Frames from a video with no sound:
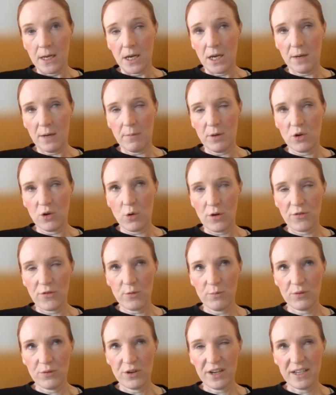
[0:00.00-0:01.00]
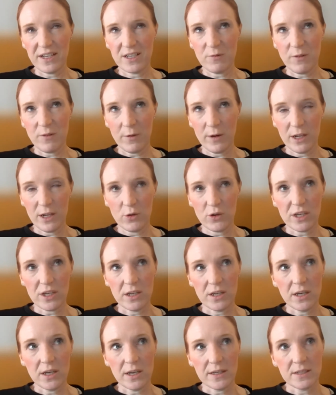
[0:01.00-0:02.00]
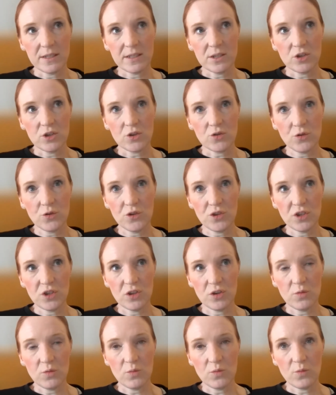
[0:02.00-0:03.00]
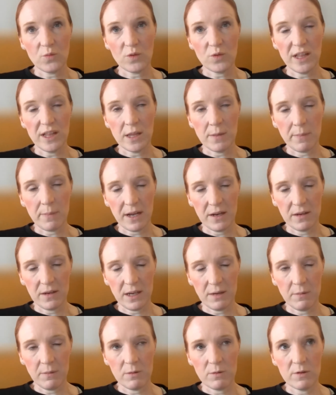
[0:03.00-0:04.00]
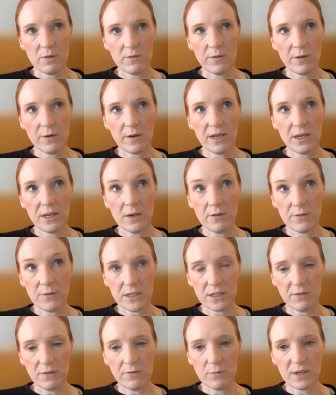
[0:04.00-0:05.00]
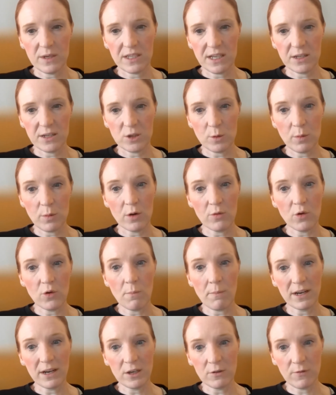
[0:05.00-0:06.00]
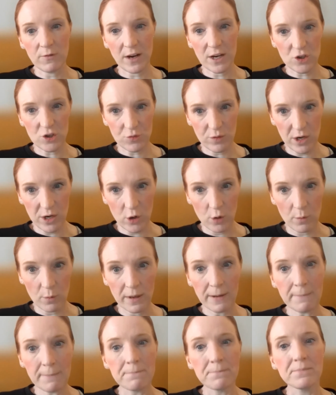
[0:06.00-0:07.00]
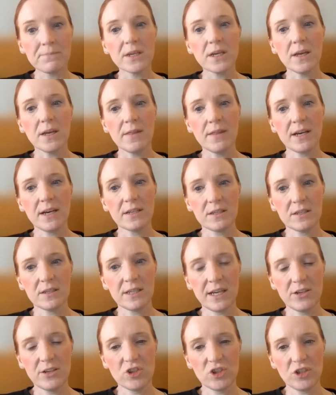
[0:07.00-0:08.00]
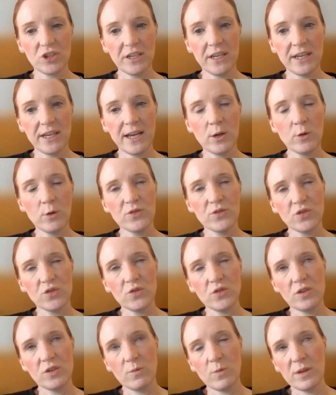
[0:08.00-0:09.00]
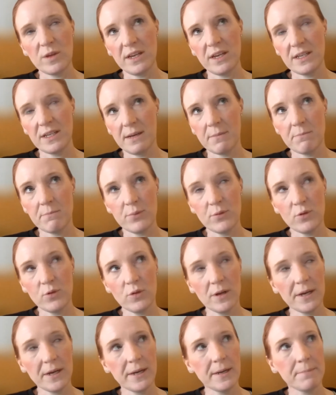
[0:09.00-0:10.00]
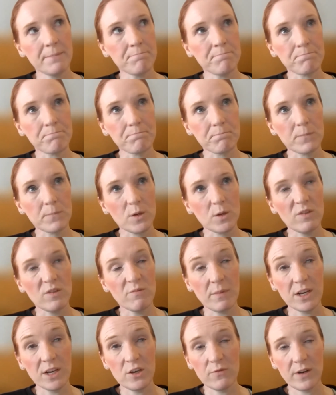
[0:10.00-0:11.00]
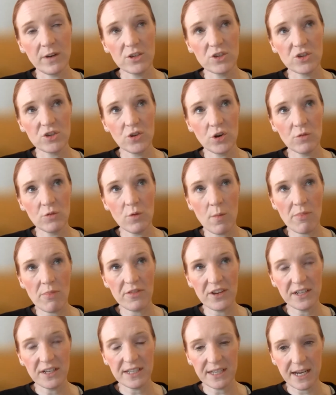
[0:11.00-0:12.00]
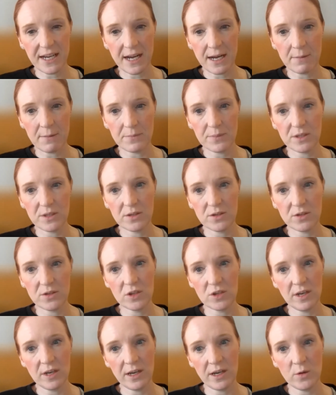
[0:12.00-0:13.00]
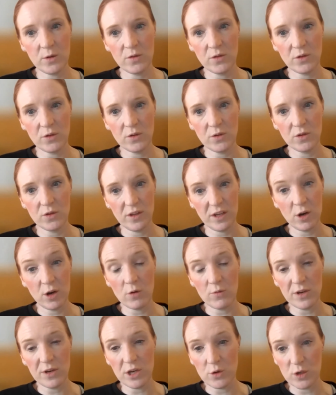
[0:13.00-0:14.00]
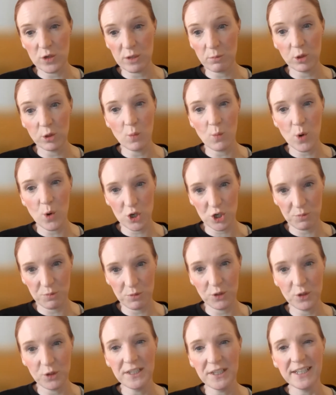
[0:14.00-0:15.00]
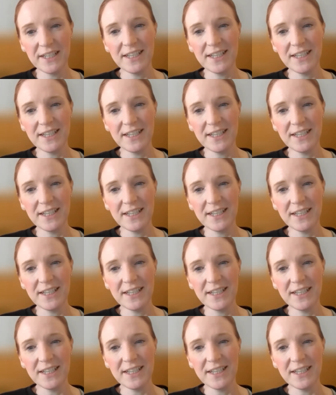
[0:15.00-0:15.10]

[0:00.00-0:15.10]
Um, Northumbria is very lucky as a trust that in the pandemic we were very innovative and we set up our own manufacturing hub and that has actually helped us with example um, We've manufactured our own theatre caps, so now that they are reusable and washable.